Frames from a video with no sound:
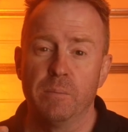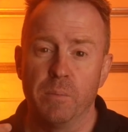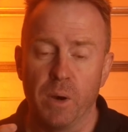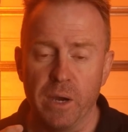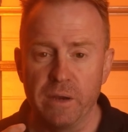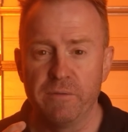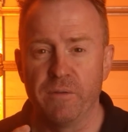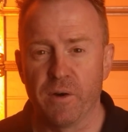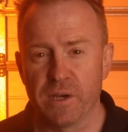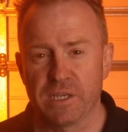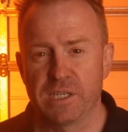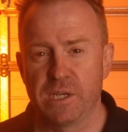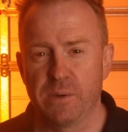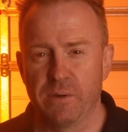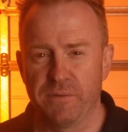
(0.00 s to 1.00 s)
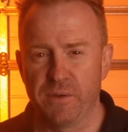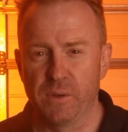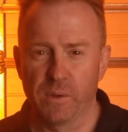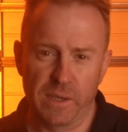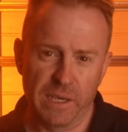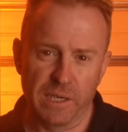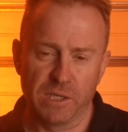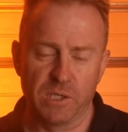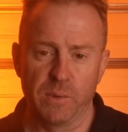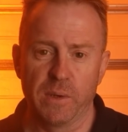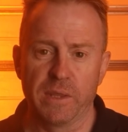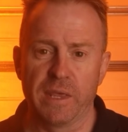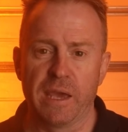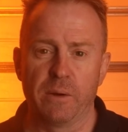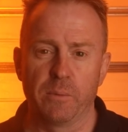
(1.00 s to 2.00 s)
My advice to you if you're looking at
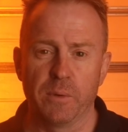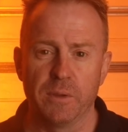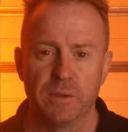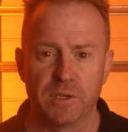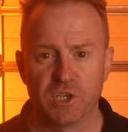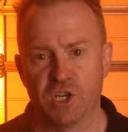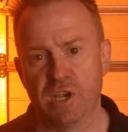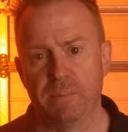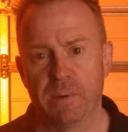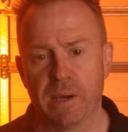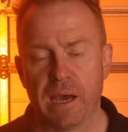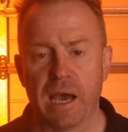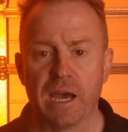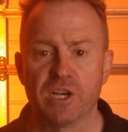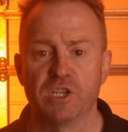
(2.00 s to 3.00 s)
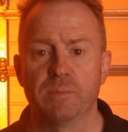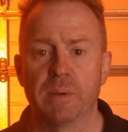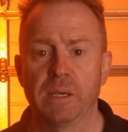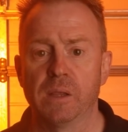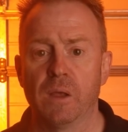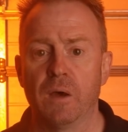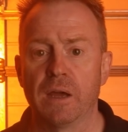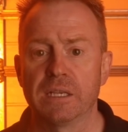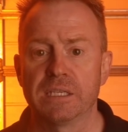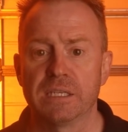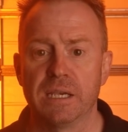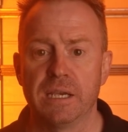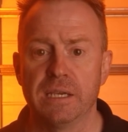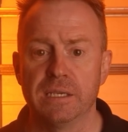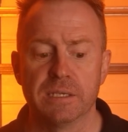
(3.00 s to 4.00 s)
doing that with cheaper RGB
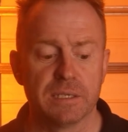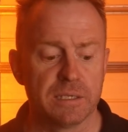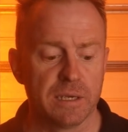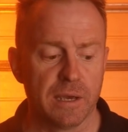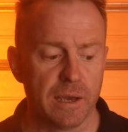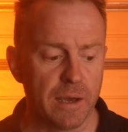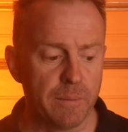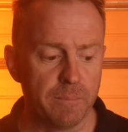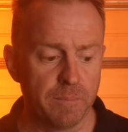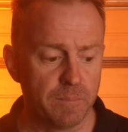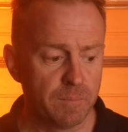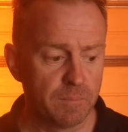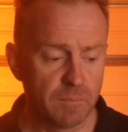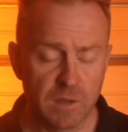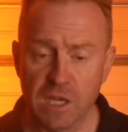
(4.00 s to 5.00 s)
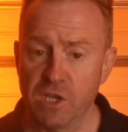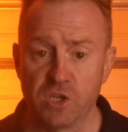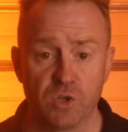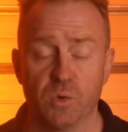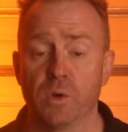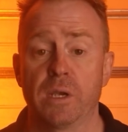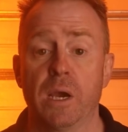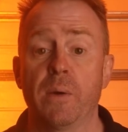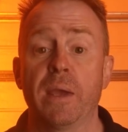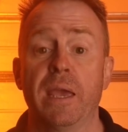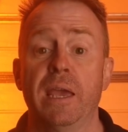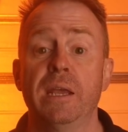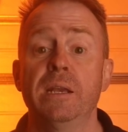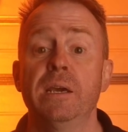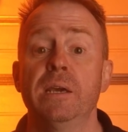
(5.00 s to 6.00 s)
lights is, go
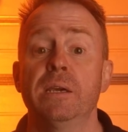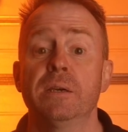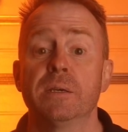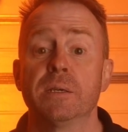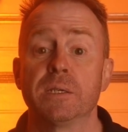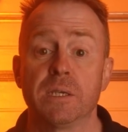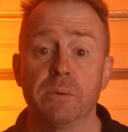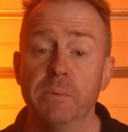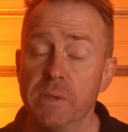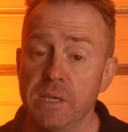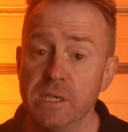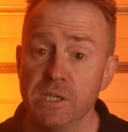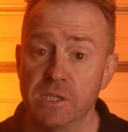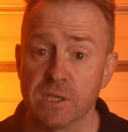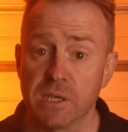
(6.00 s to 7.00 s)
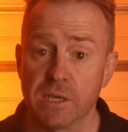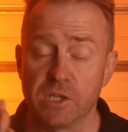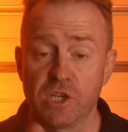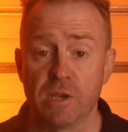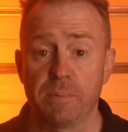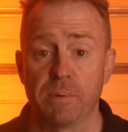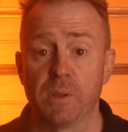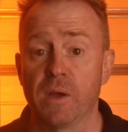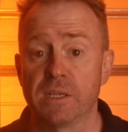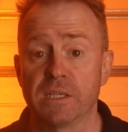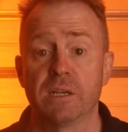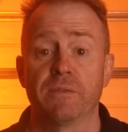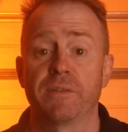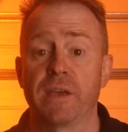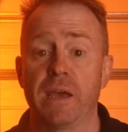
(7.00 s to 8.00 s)
ahead. Some of these cheaper
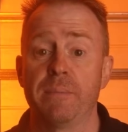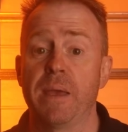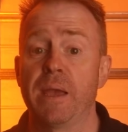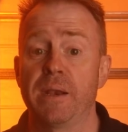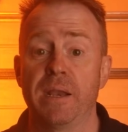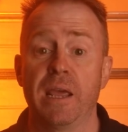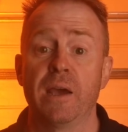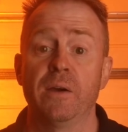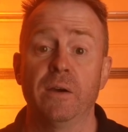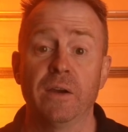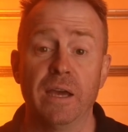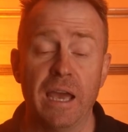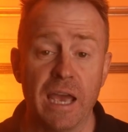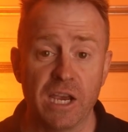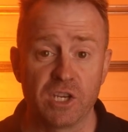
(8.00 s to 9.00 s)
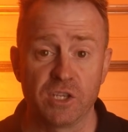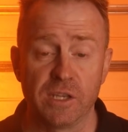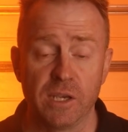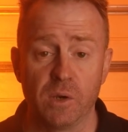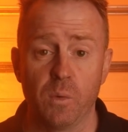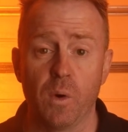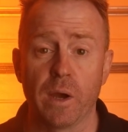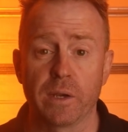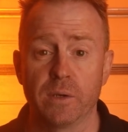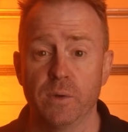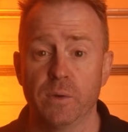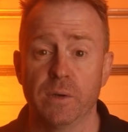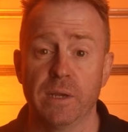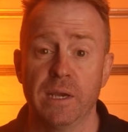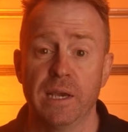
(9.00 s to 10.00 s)
lights that have come out now are actually quite
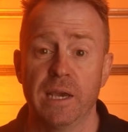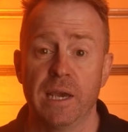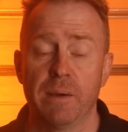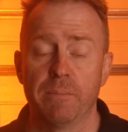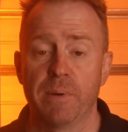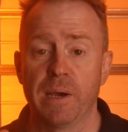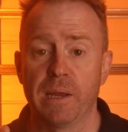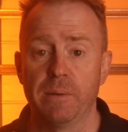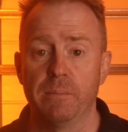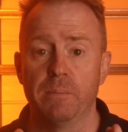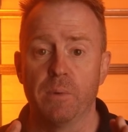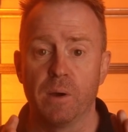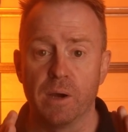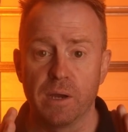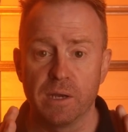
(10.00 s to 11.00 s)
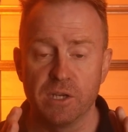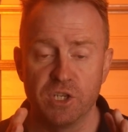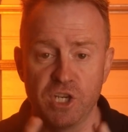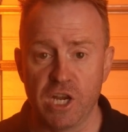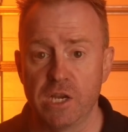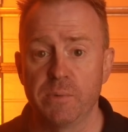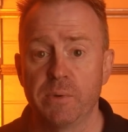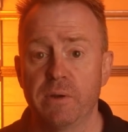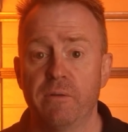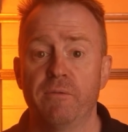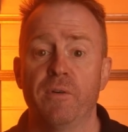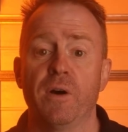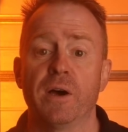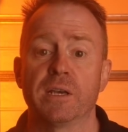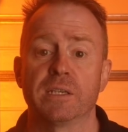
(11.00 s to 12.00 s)
good. But my genuine
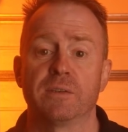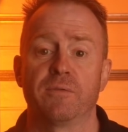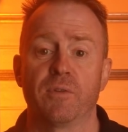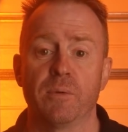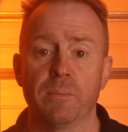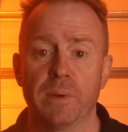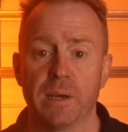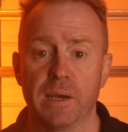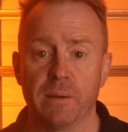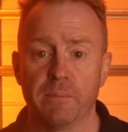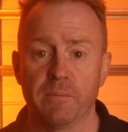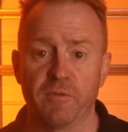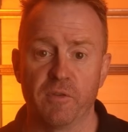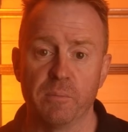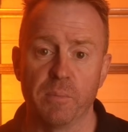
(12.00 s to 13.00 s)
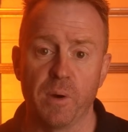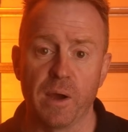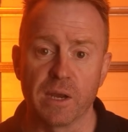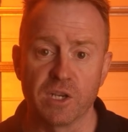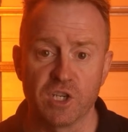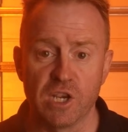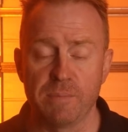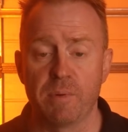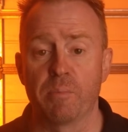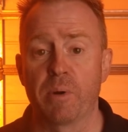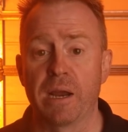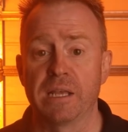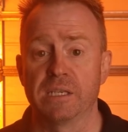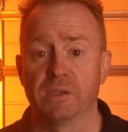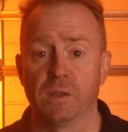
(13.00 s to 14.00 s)
advice from buying cheaper
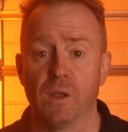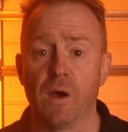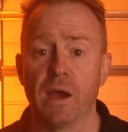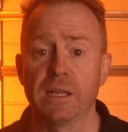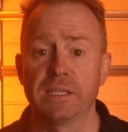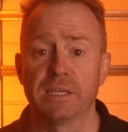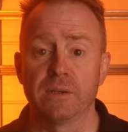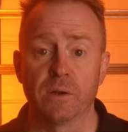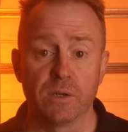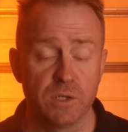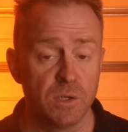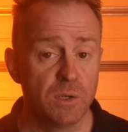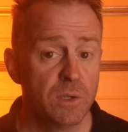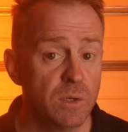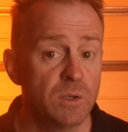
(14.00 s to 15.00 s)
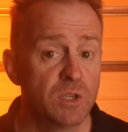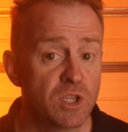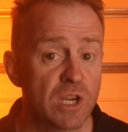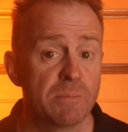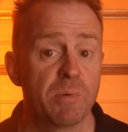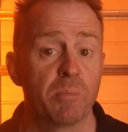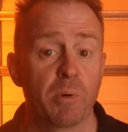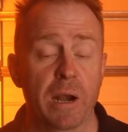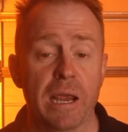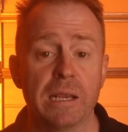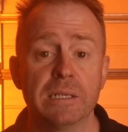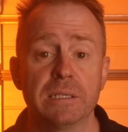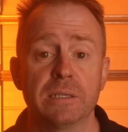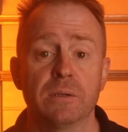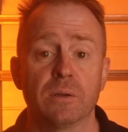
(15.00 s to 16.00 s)
brands of lights, and I do use cheaper
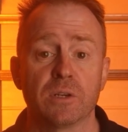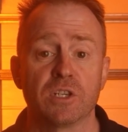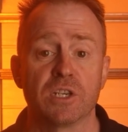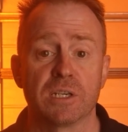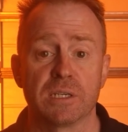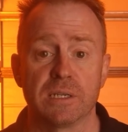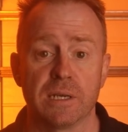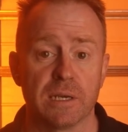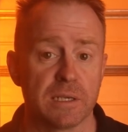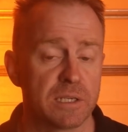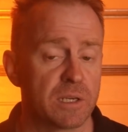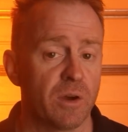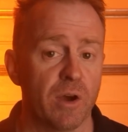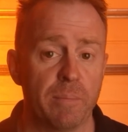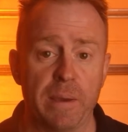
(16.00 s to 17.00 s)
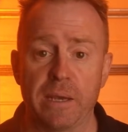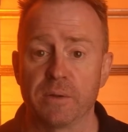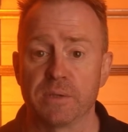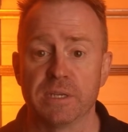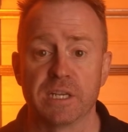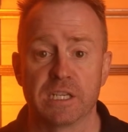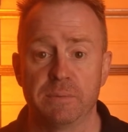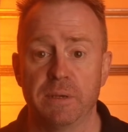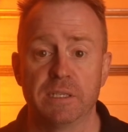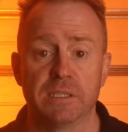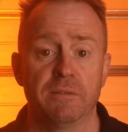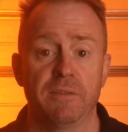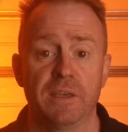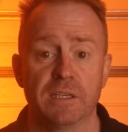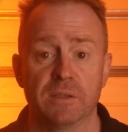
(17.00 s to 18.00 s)
brands, not just sky panels and
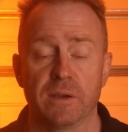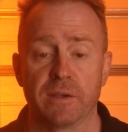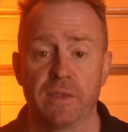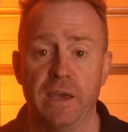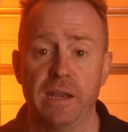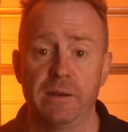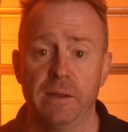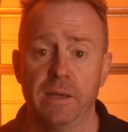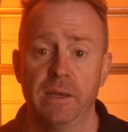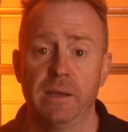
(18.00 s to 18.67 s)
expensive things like that.